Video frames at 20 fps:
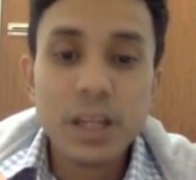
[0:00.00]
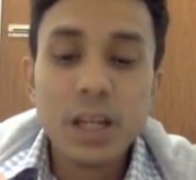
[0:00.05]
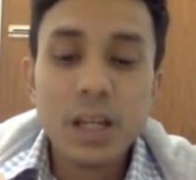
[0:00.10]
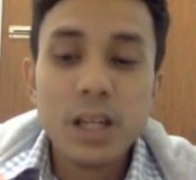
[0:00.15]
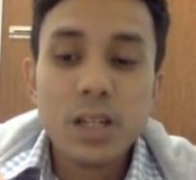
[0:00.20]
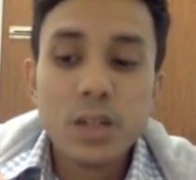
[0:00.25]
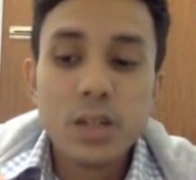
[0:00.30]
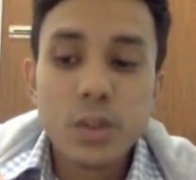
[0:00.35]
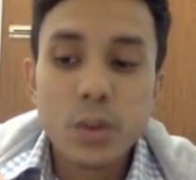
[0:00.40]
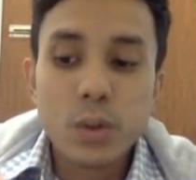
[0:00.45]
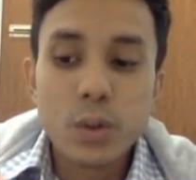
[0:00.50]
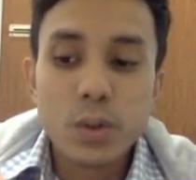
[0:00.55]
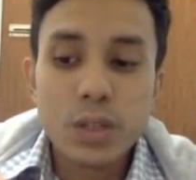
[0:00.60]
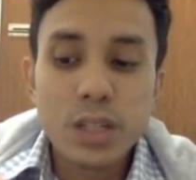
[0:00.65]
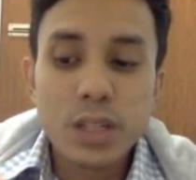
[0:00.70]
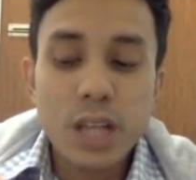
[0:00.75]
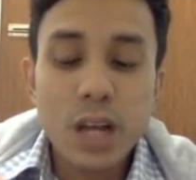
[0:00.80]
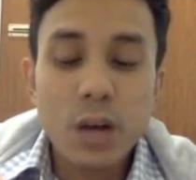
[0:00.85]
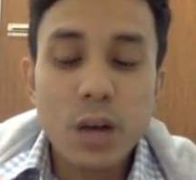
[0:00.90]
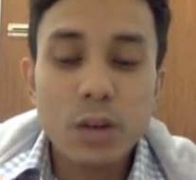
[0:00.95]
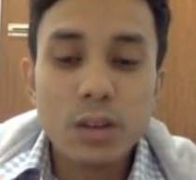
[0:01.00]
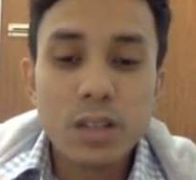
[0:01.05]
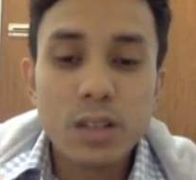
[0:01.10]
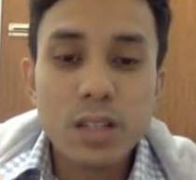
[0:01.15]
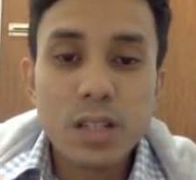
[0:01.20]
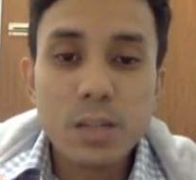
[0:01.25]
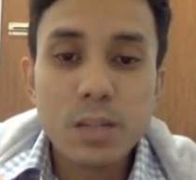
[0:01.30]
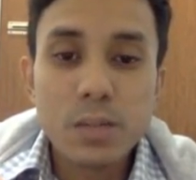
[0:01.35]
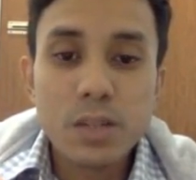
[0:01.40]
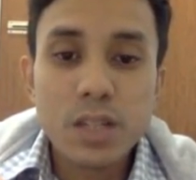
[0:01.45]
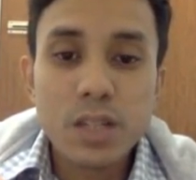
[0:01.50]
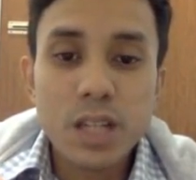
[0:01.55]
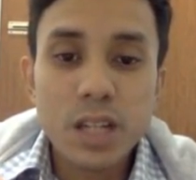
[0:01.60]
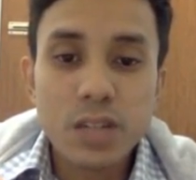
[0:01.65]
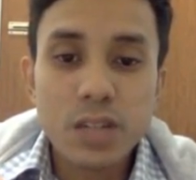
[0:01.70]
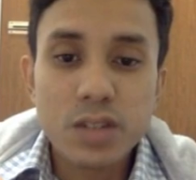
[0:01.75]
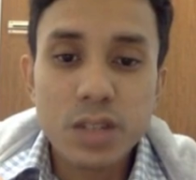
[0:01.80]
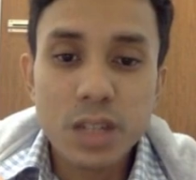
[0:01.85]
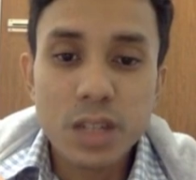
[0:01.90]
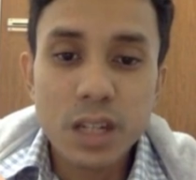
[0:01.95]
So, is autism is
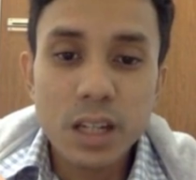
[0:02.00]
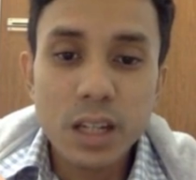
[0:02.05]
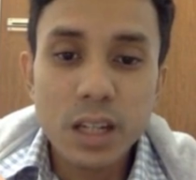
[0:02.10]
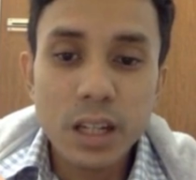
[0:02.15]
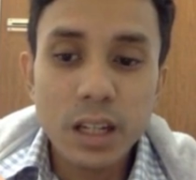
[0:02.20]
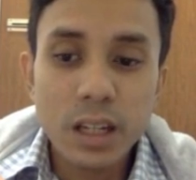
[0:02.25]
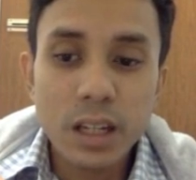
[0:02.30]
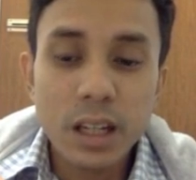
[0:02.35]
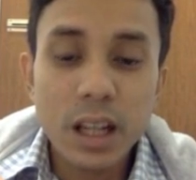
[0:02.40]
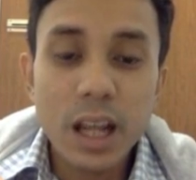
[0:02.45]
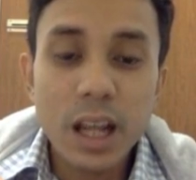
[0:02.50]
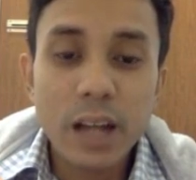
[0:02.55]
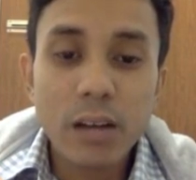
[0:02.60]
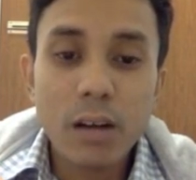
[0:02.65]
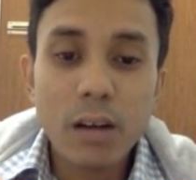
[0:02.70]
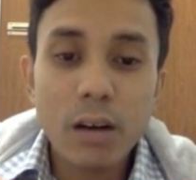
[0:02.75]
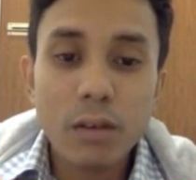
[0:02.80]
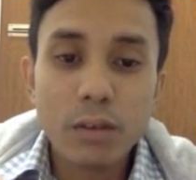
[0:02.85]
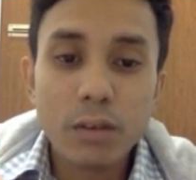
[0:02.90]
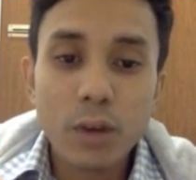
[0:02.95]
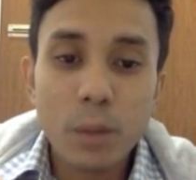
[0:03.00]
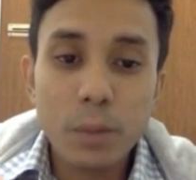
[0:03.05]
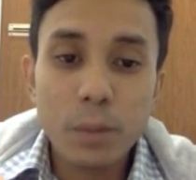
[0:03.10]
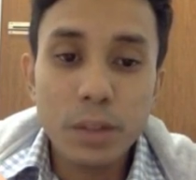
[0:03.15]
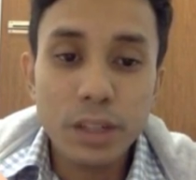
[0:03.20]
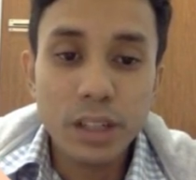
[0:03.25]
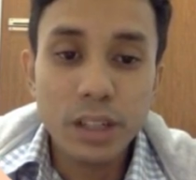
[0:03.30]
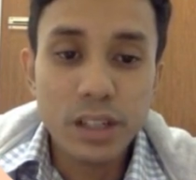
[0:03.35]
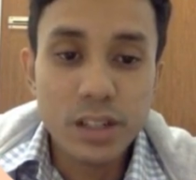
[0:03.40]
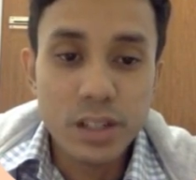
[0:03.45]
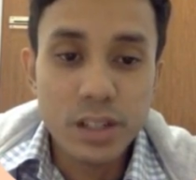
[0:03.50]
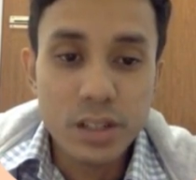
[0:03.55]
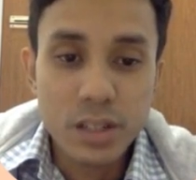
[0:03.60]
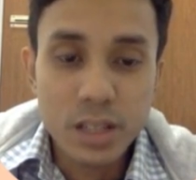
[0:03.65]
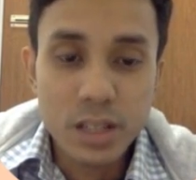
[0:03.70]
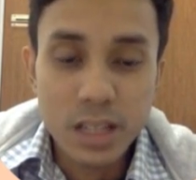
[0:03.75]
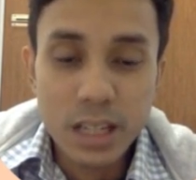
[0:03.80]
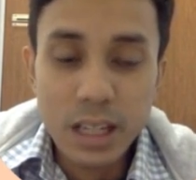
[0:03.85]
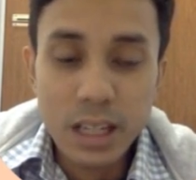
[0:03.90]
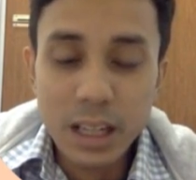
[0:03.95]
actually the lack of communication
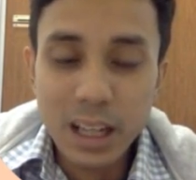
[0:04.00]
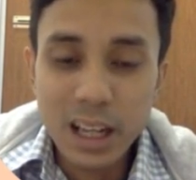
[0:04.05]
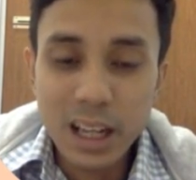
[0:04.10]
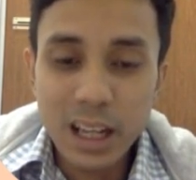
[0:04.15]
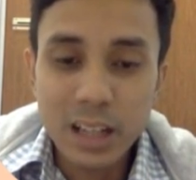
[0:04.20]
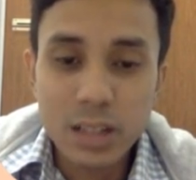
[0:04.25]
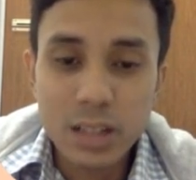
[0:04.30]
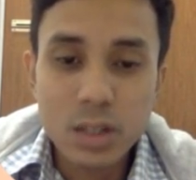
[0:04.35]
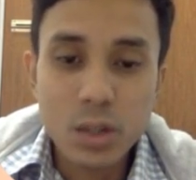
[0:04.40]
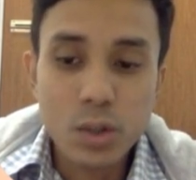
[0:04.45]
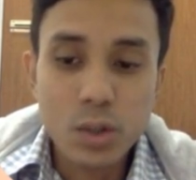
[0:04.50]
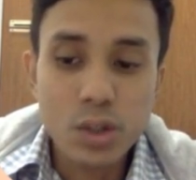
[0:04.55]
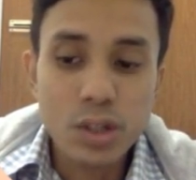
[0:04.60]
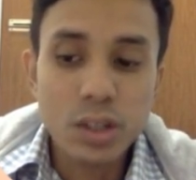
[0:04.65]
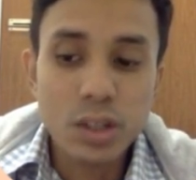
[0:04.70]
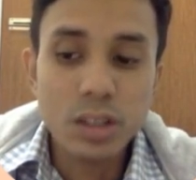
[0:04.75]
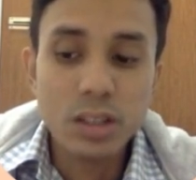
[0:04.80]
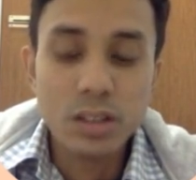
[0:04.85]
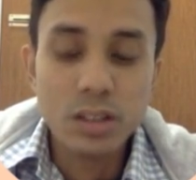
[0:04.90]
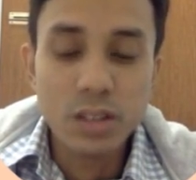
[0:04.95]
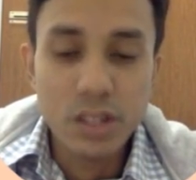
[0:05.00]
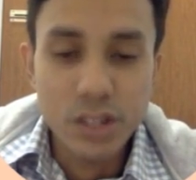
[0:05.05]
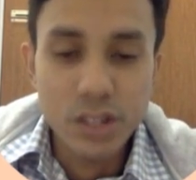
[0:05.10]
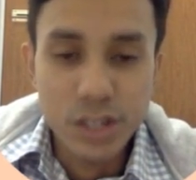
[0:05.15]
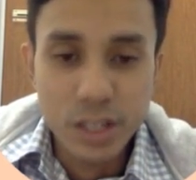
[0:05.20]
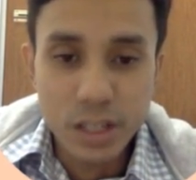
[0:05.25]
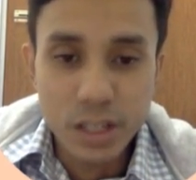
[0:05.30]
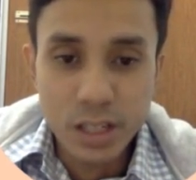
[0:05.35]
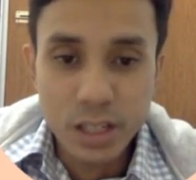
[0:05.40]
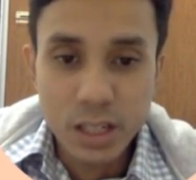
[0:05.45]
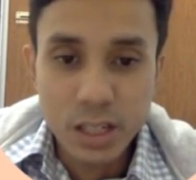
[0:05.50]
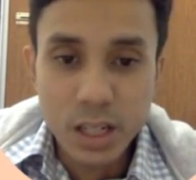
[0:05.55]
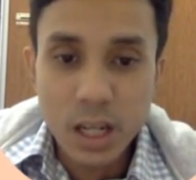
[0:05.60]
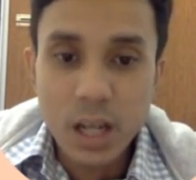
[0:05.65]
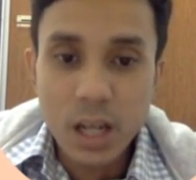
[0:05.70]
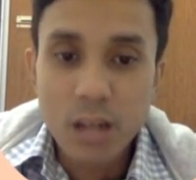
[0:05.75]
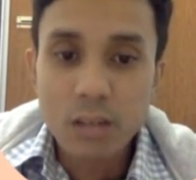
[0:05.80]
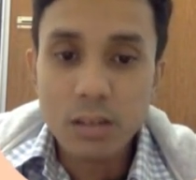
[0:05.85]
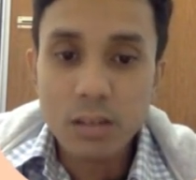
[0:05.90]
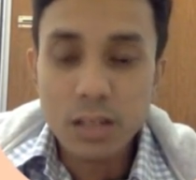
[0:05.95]
skill and social interactions,
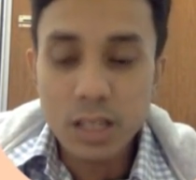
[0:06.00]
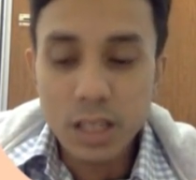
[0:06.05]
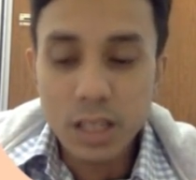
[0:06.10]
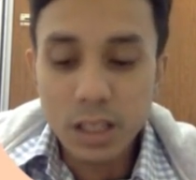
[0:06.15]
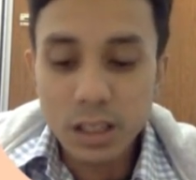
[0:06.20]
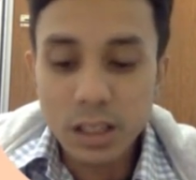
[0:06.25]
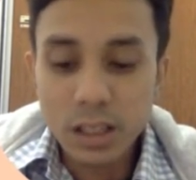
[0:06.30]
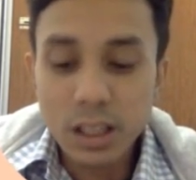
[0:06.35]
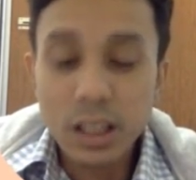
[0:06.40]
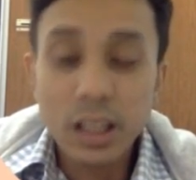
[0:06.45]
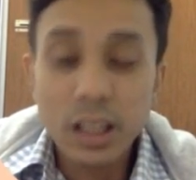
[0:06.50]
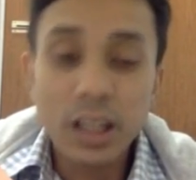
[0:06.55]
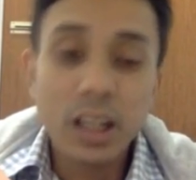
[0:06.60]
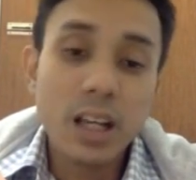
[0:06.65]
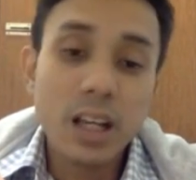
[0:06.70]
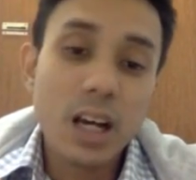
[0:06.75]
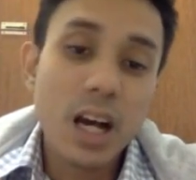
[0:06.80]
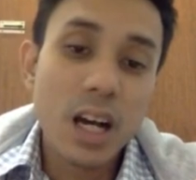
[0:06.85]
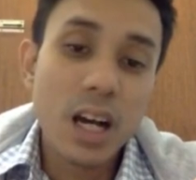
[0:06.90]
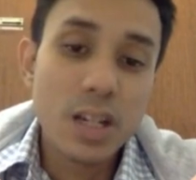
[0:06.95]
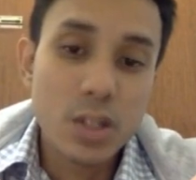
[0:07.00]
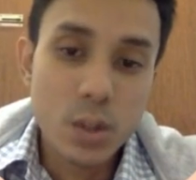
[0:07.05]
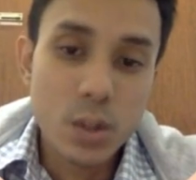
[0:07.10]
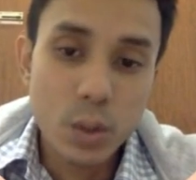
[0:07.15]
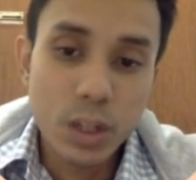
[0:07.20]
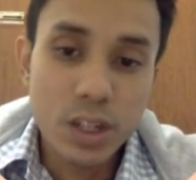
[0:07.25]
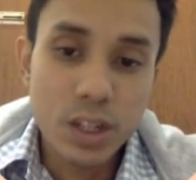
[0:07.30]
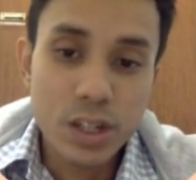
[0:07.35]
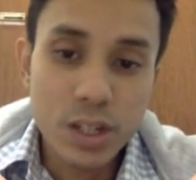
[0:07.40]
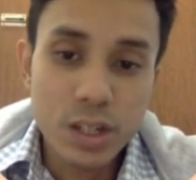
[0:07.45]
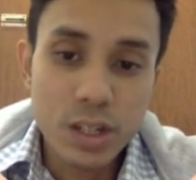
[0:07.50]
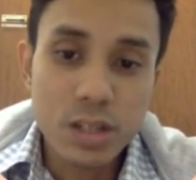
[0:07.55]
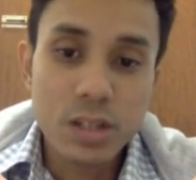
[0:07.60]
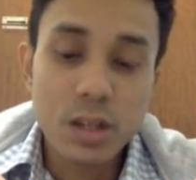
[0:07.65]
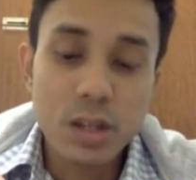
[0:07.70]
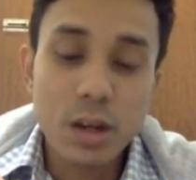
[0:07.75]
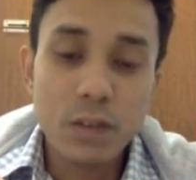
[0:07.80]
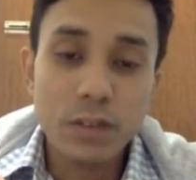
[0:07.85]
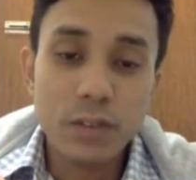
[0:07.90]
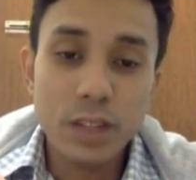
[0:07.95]
resulting in isolations
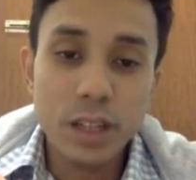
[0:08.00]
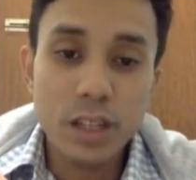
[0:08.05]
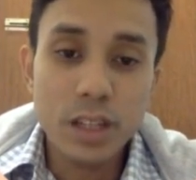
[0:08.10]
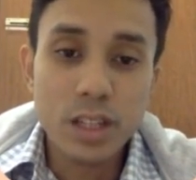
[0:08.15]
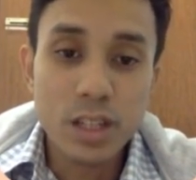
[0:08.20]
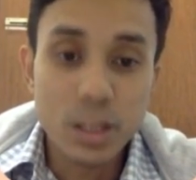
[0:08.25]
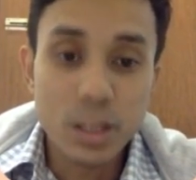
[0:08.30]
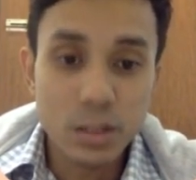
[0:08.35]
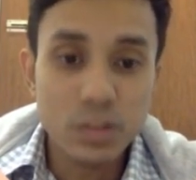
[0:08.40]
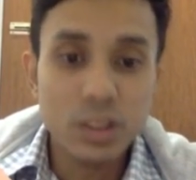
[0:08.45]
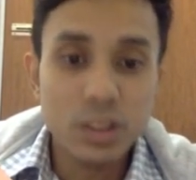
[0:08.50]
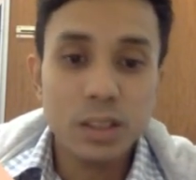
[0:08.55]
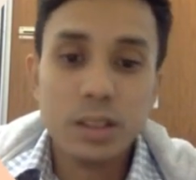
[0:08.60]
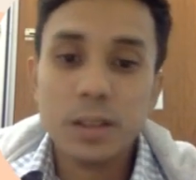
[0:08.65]
of the children.